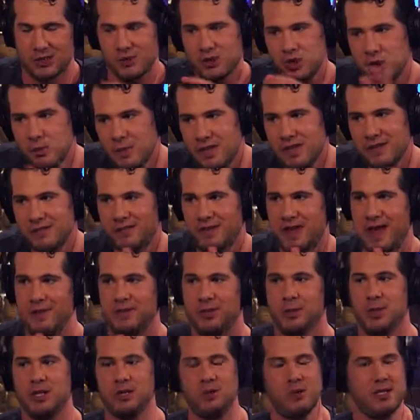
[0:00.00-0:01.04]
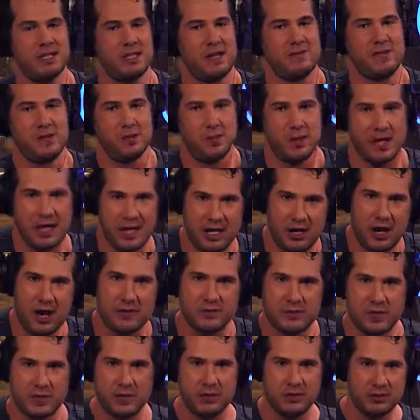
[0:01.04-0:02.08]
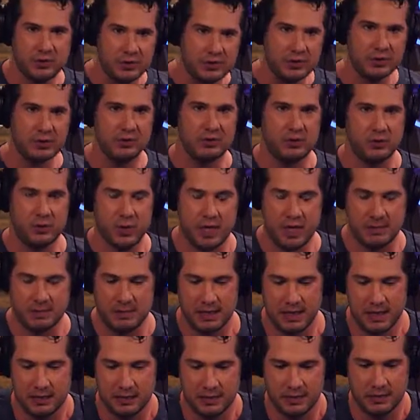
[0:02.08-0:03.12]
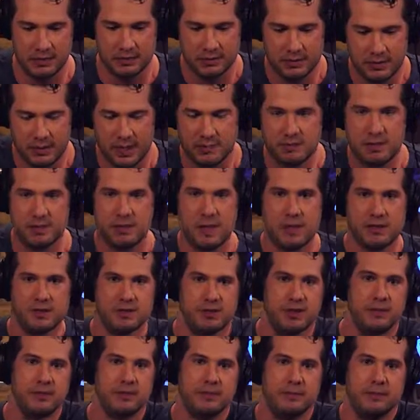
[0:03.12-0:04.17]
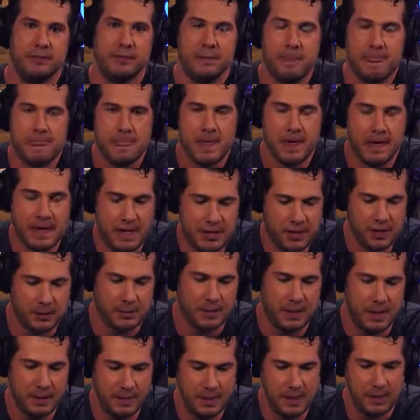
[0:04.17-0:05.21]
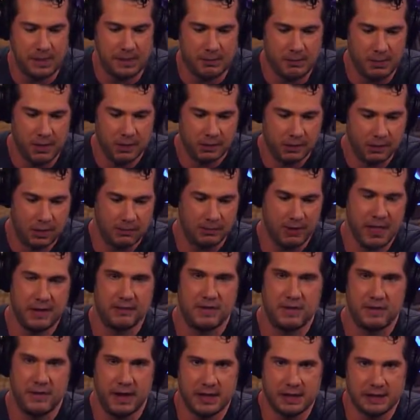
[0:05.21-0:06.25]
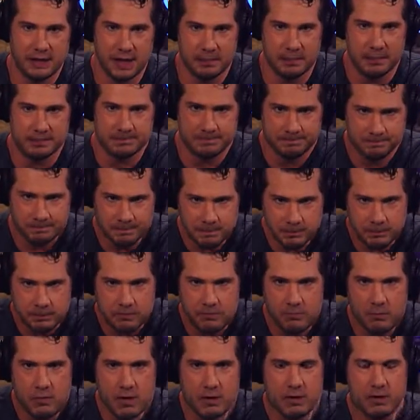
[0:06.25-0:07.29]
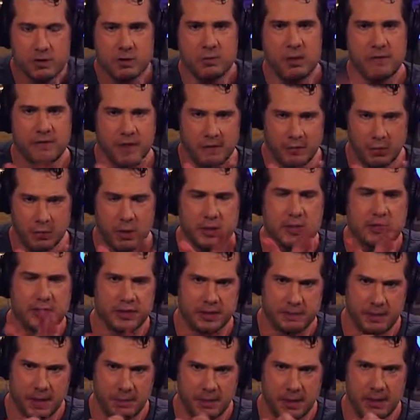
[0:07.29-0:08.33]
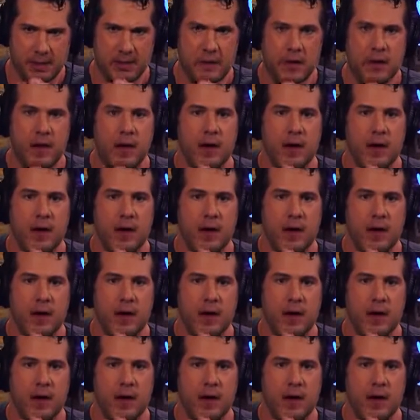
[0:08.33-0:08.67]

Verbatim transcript: So do me a favor. We do this every week, and often you, you, you tweet me or you send me messages, and it ends up on uh, the Mug Club Life Advice segment. Do me a favor, run this experiment.